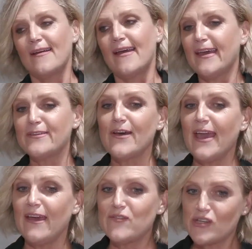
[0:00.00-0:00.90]
As I
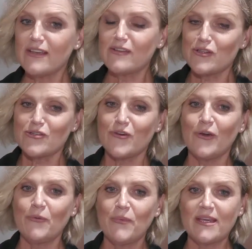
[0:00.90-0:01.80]
have just
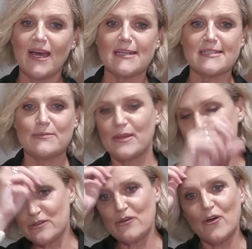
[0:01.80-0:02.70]
shown with Colorsmith.
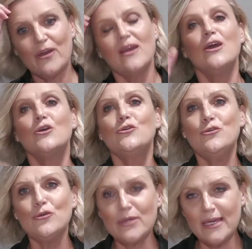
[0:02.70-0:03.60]
So
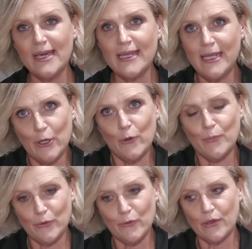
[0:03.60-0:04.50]
you can
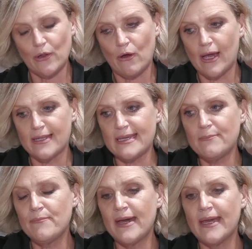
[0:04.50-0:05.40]
help your clients.
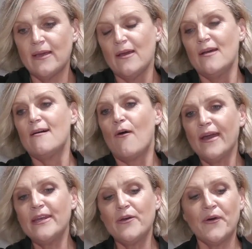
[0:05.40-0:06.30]

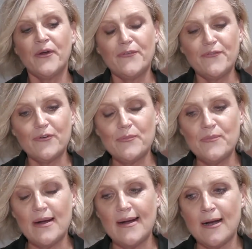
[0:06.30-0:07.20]
I know
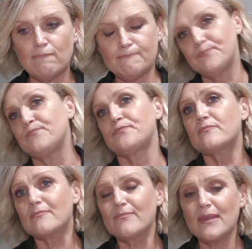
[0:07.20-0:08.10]
from
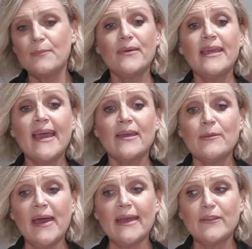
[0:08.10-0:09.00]
being out and
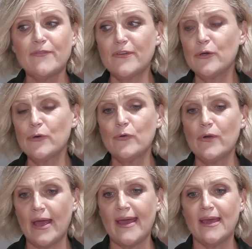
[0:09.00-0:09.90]
about in the field
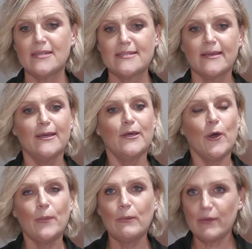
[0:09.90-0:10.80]
and
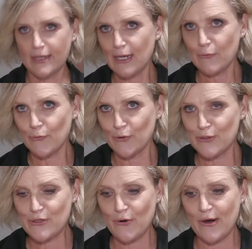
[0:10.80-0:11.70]
helping with colour all of the
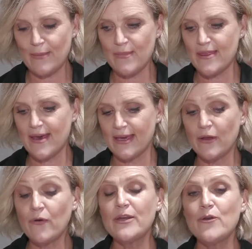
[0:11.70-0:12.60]
time
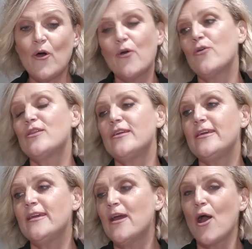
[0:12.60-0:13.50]
and I know
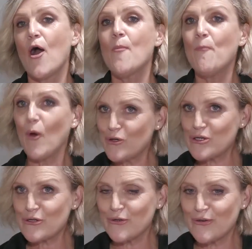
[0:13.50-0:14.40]
the
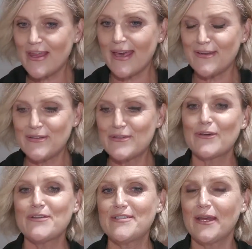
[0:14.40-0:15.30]
emotion that is
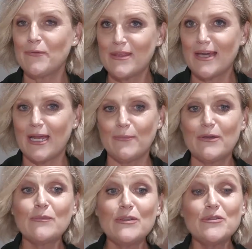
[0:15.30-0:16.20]
associated with colour,
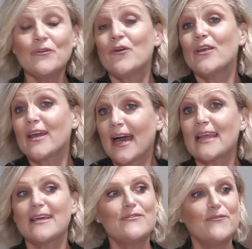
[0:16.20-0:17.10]
because we do know that
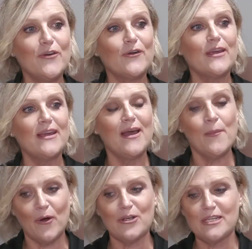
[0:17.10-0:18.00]
colour is very
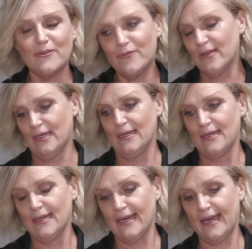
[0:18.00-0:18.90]
emotive,
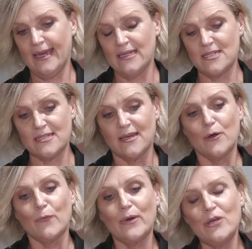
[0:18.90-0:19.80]
and
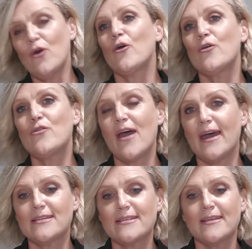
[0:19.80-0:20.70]
we know
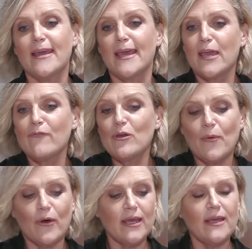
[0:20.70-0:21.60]
that
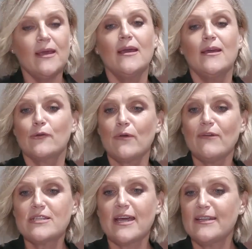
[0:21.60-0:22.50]
everybody
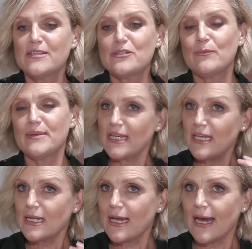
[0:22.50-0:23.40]
gravitates to a
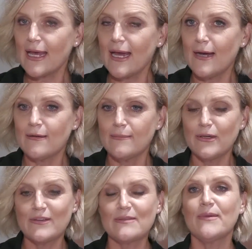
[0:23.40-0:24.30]
particular colour
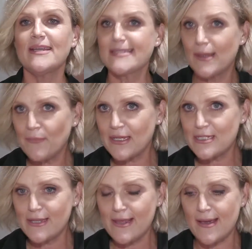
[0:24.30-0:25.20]
because it means something
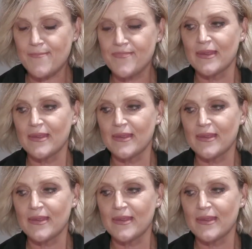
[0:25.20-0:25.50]
to them.